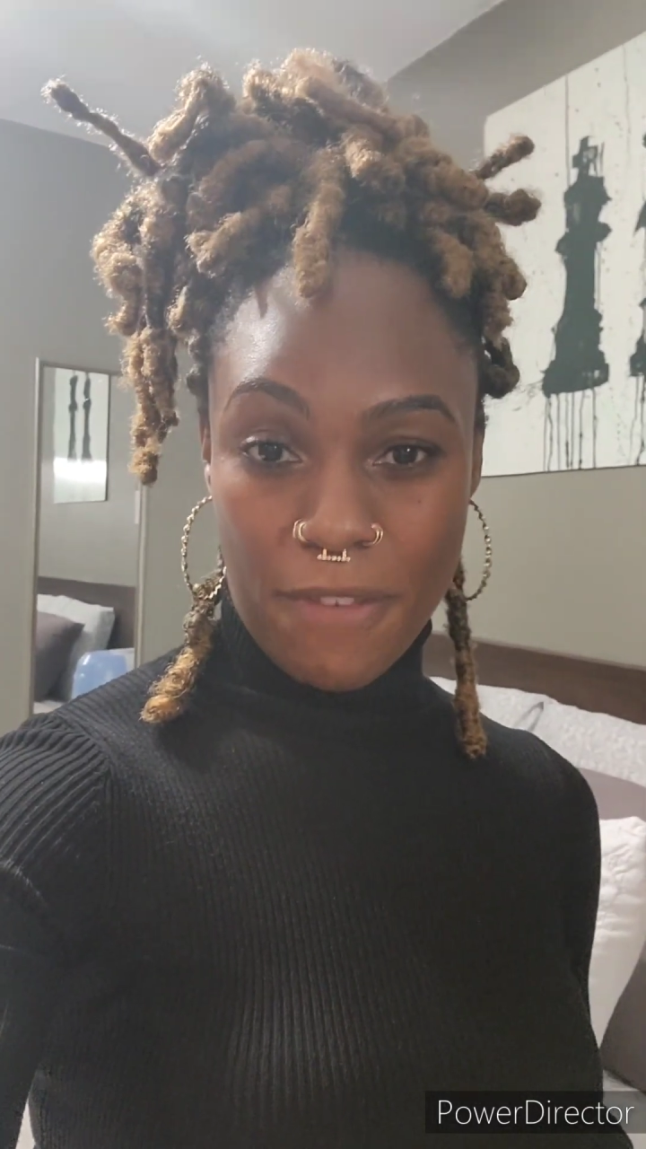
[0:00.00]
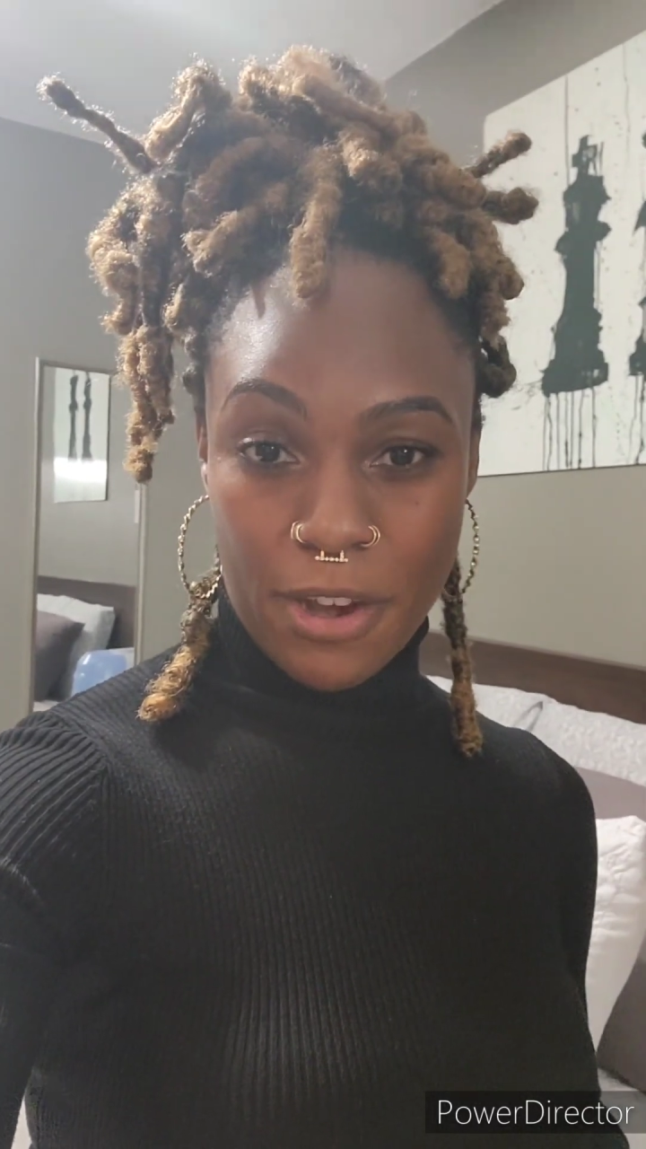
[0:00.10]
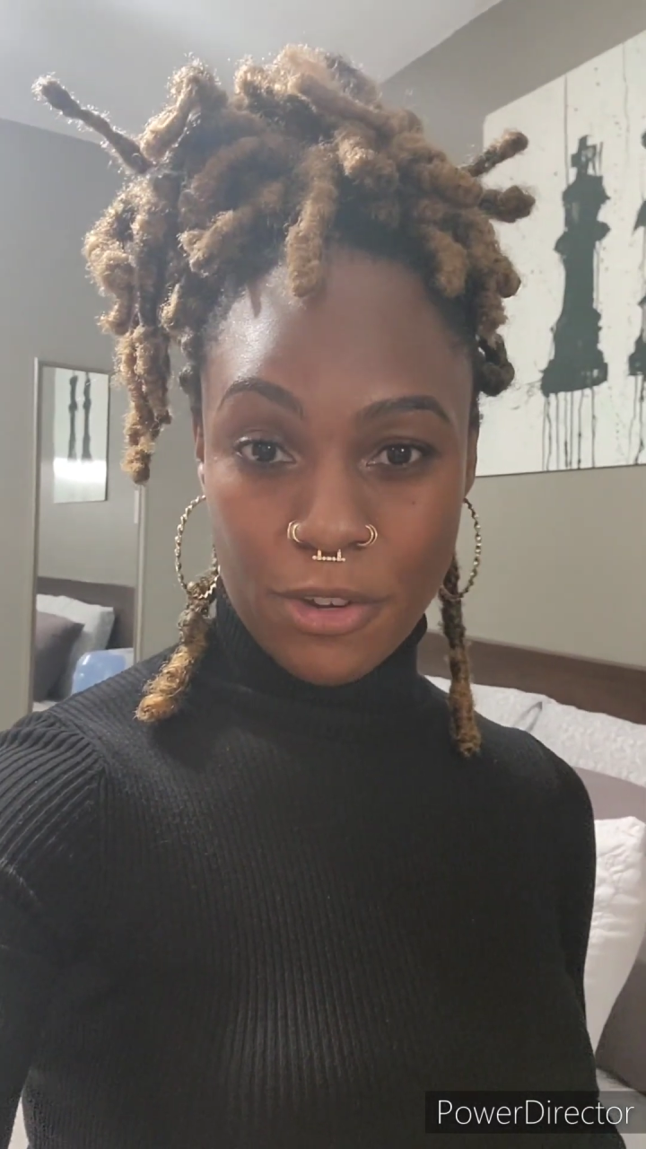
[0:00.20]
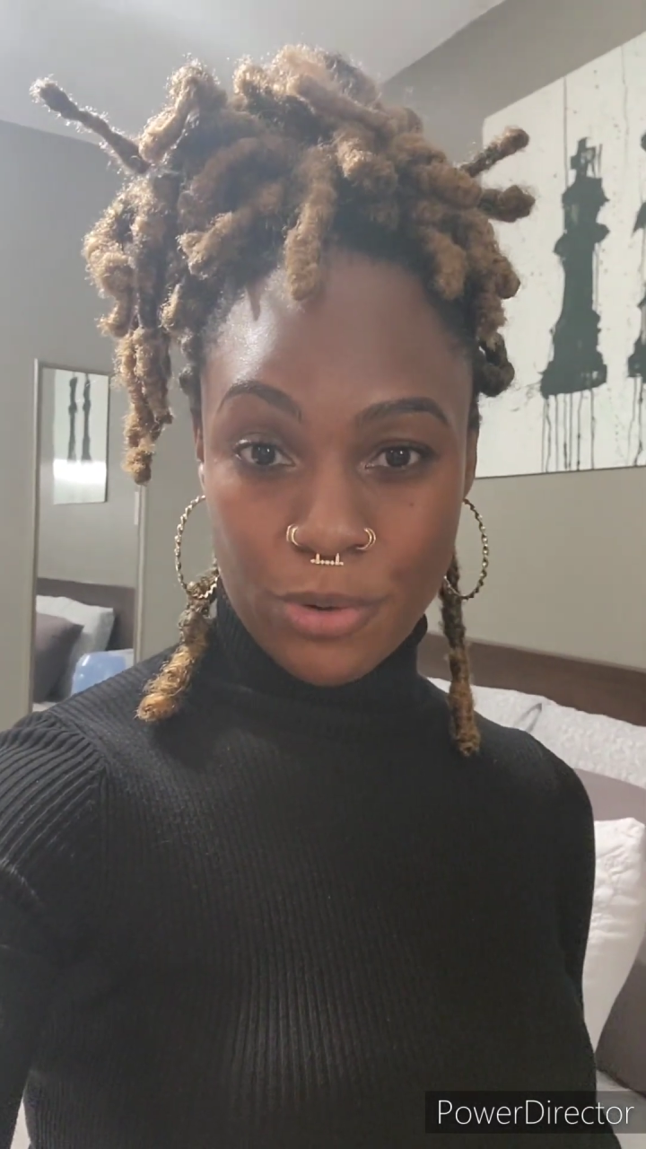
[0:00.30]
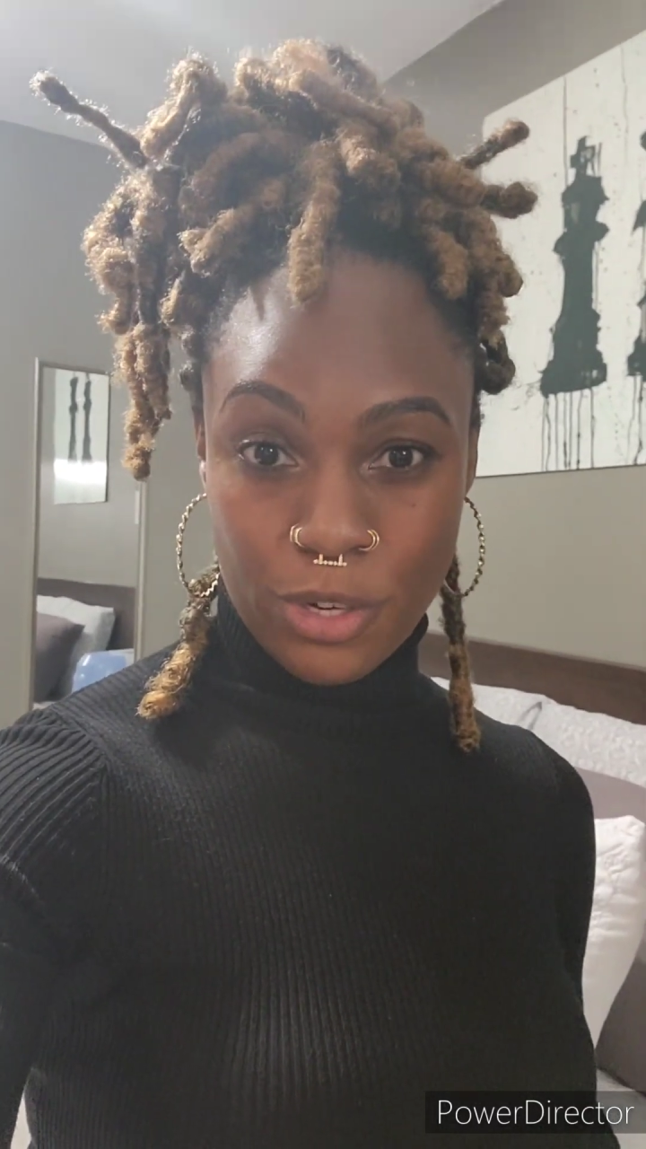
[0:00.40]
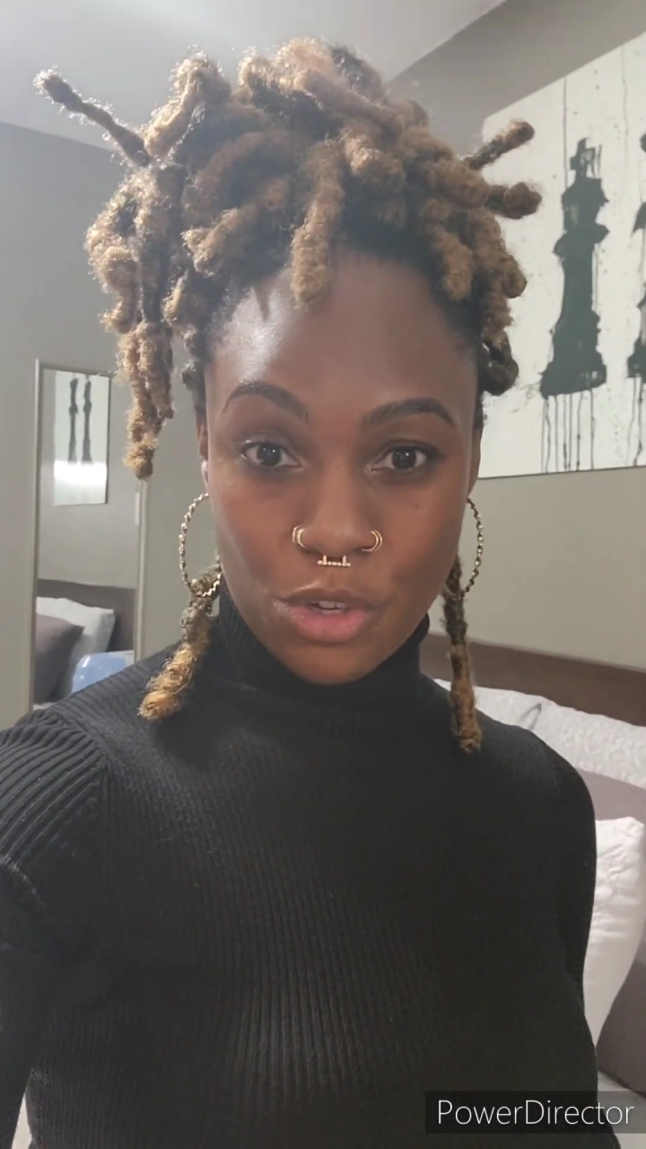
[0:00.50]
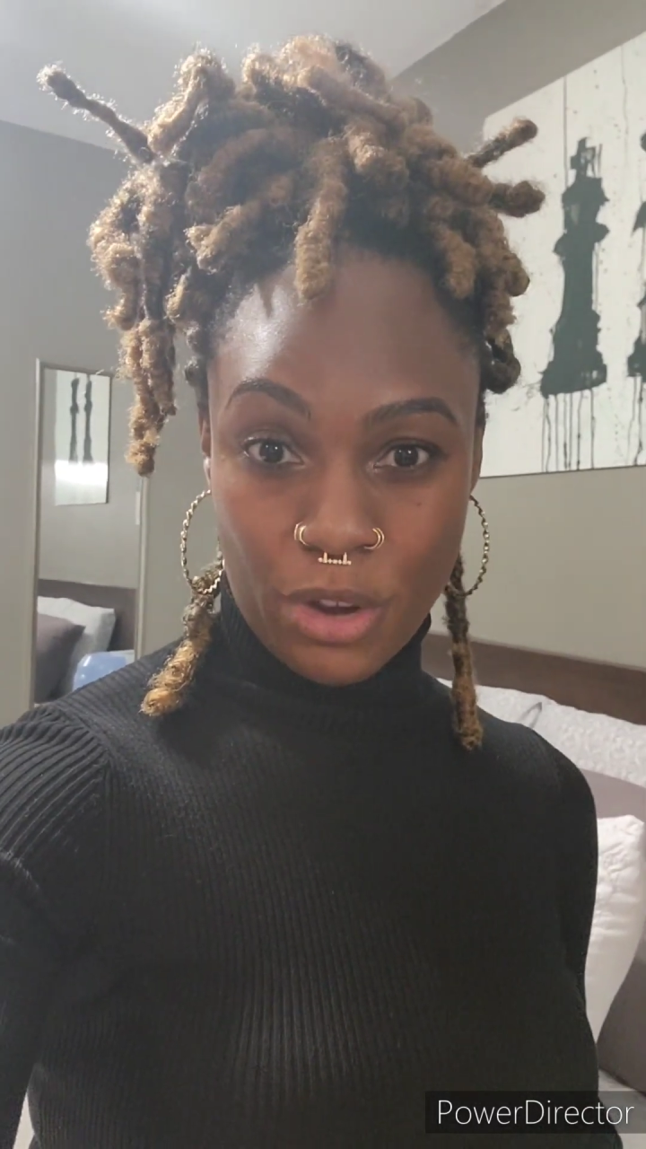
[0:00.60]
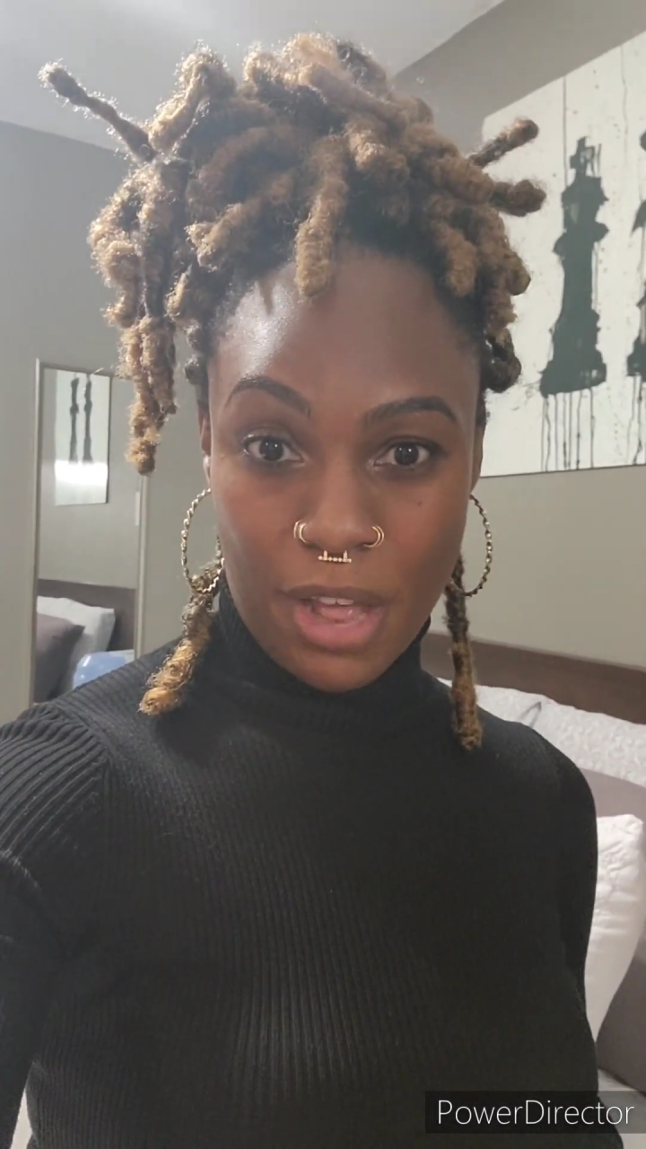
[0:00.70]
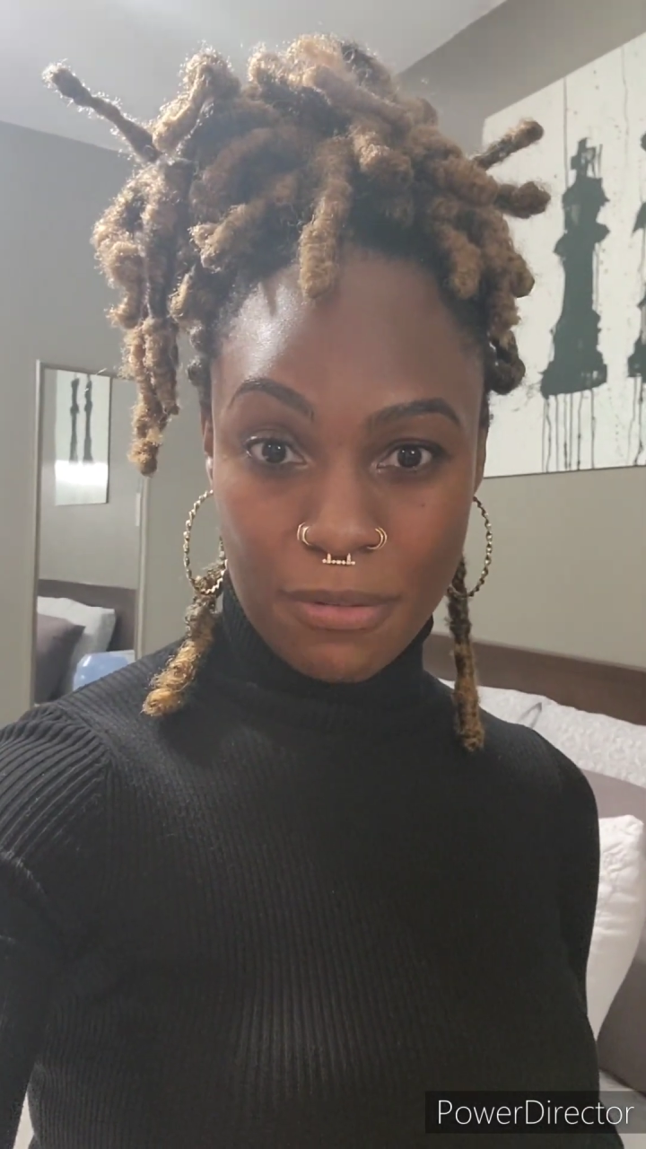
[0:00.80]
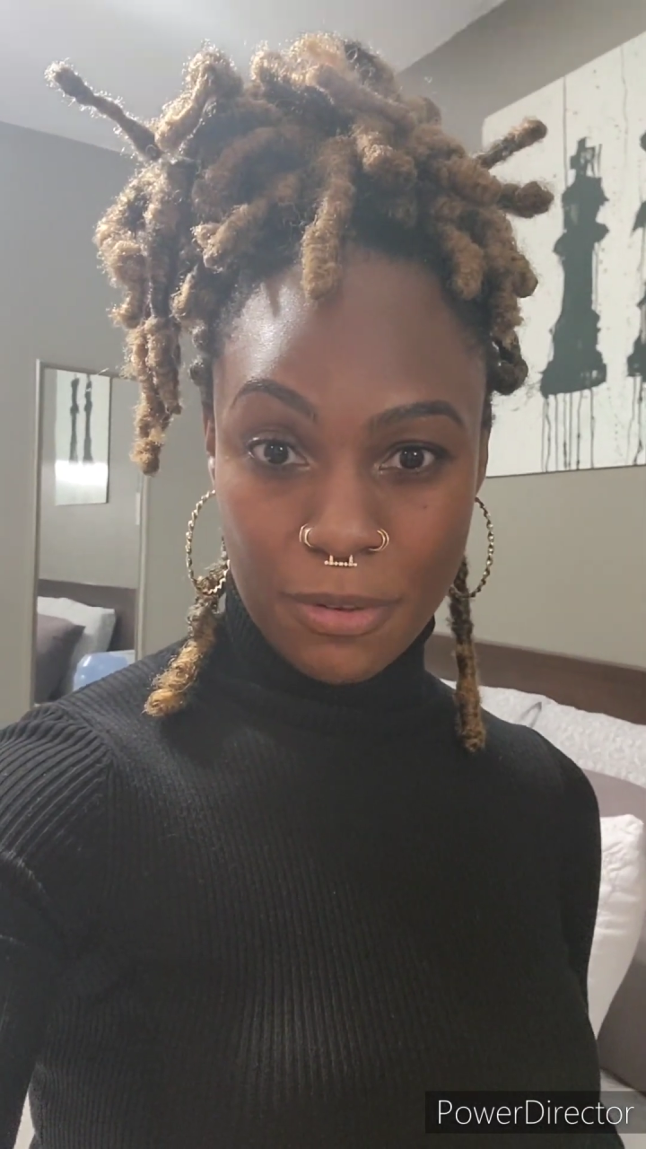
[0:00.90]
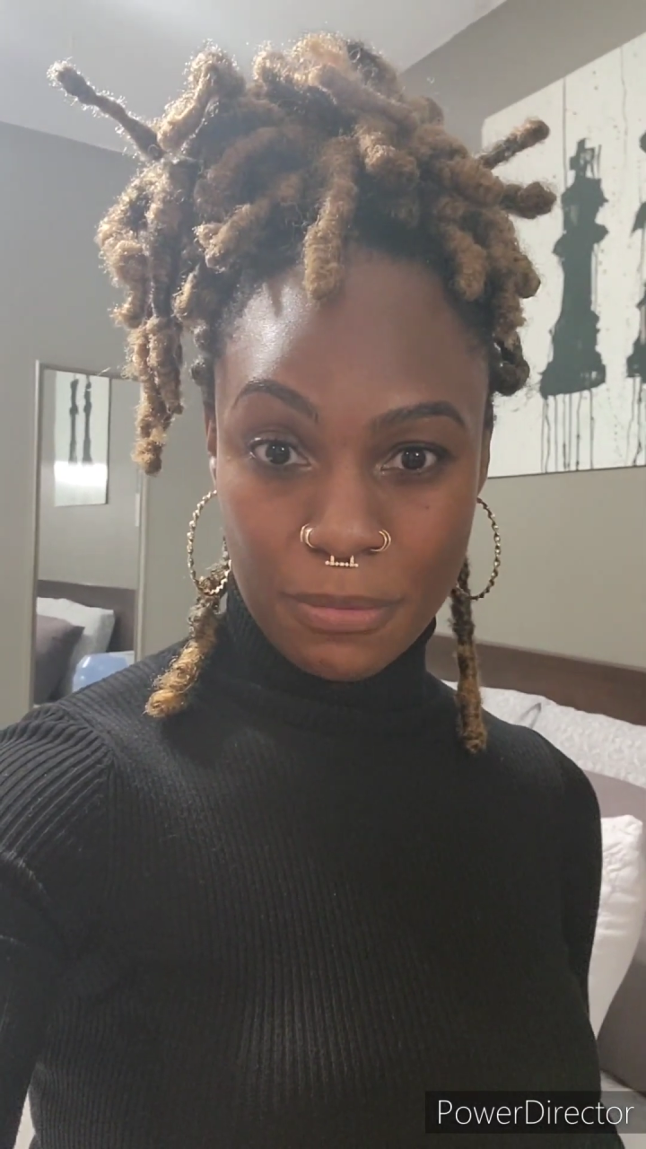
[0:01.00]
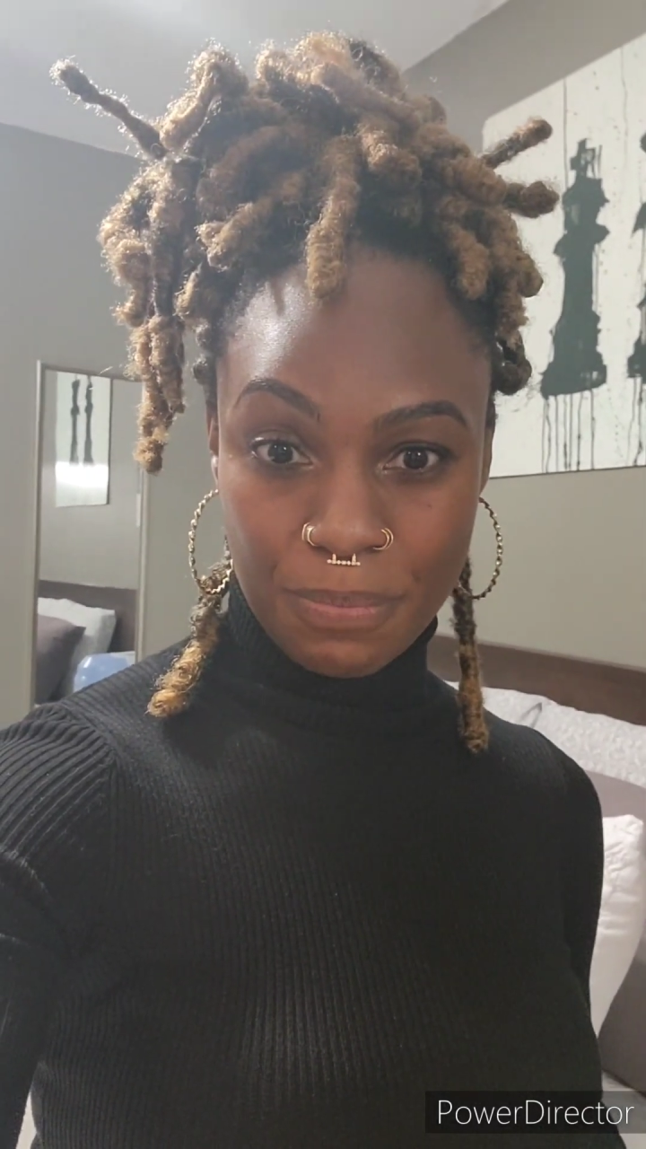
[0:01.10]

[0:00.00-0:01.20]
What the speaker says: fare during travel.